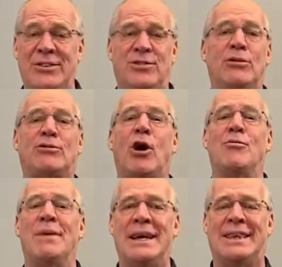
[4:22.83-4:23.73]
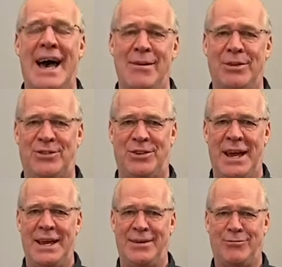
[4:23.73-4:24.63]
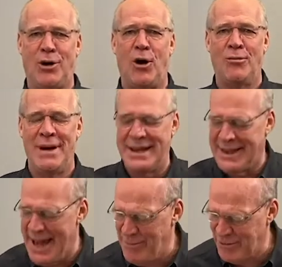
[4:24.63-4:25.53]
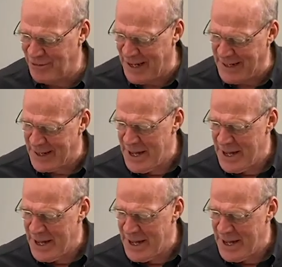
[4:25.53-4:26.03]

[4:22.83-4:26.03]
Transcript: So don't make that mistake. Don't make that mistake.